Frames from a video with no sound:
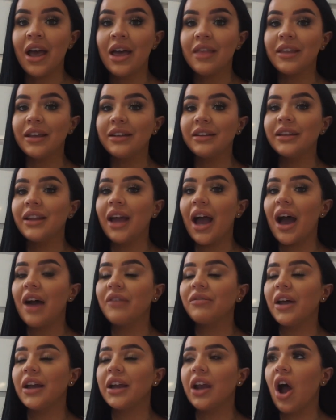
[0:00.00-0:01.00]
They did
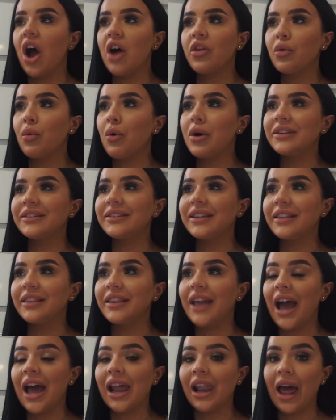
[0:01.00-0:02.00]
have like other ones in there,